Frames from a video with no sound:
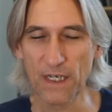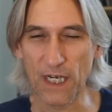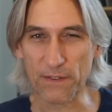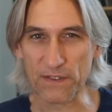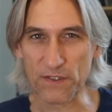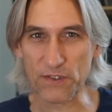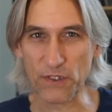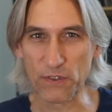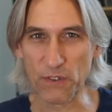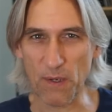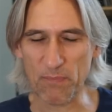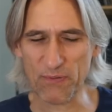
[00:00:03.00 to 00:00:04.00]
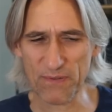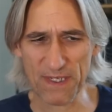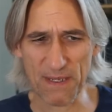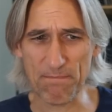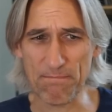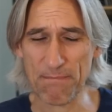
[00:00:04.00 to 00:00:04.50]
I'm going to show you a
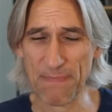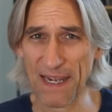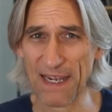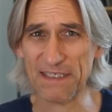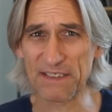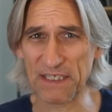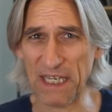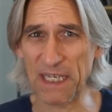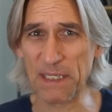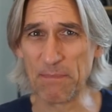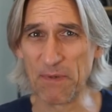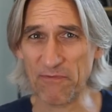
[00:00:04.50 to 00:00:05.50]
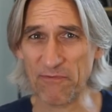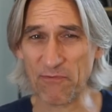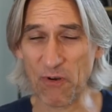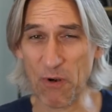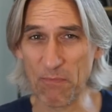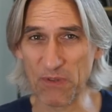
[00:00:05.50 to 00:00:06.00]
pretty mad game
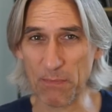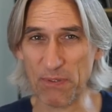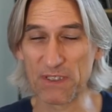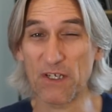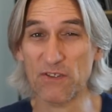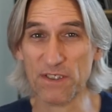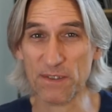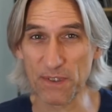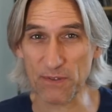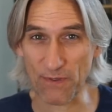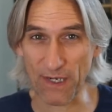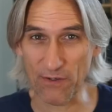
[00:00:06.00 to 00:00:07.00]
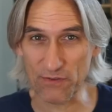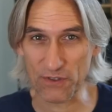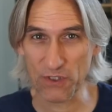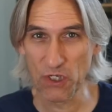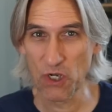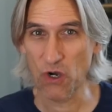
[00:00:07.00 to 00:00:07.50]
from the penultimate round
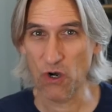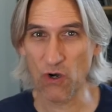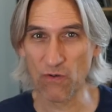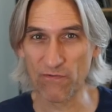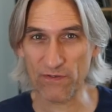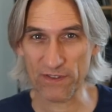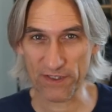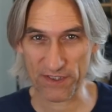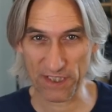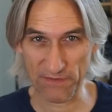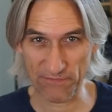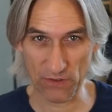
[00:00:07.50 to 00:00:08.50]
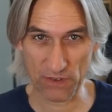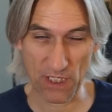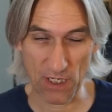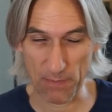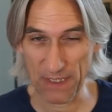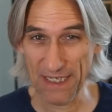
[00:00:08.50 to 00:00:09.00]
of the Sinquefield
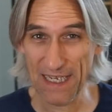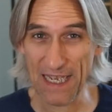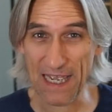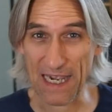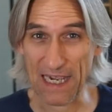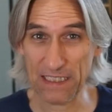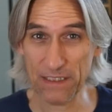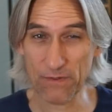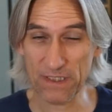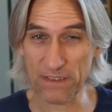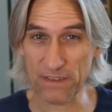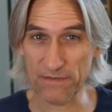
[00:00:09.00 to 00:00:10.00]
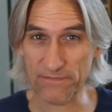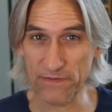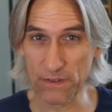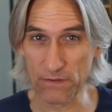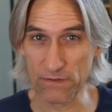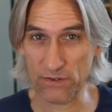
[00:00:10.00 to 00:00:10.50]
Cup. Alireza
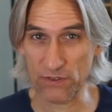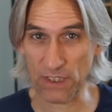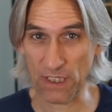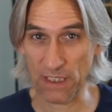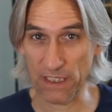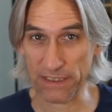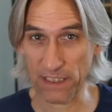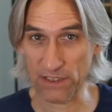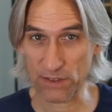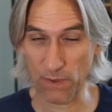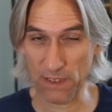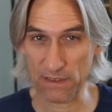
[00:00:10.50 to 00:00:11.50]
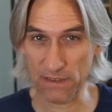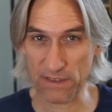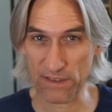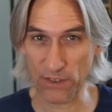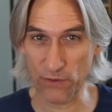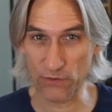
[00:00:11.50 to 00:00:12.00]
Firouzja against Wesley
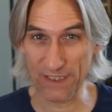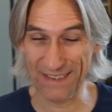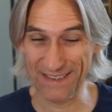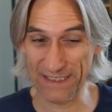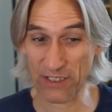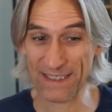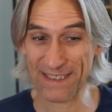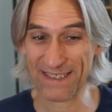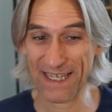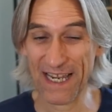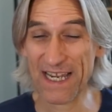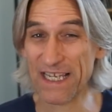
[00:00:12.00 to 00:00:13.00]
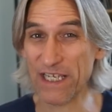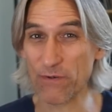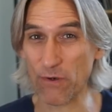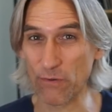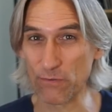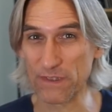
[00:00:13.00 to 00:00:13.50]
So, the
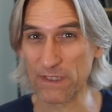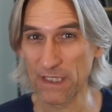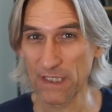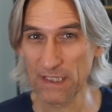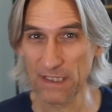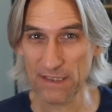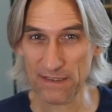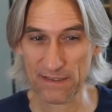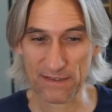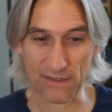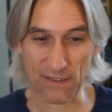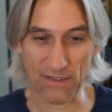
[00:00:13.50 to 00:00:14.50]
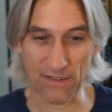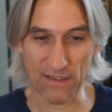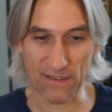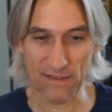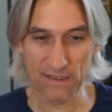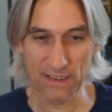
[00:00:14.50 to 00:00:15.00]
nineteen-year-old
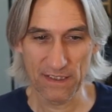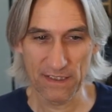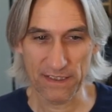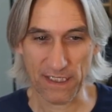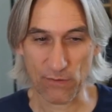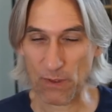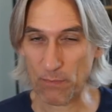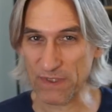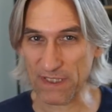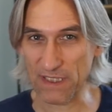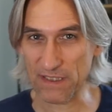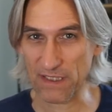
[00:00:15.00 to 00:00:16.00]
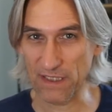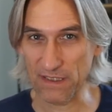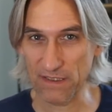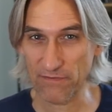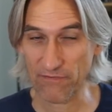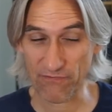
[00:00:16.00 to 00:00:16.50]
star now
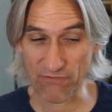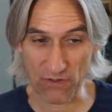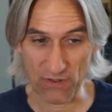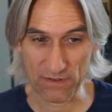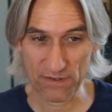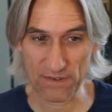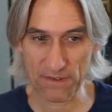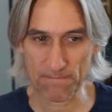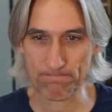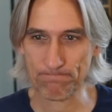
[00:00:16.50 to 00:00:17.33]
representing France,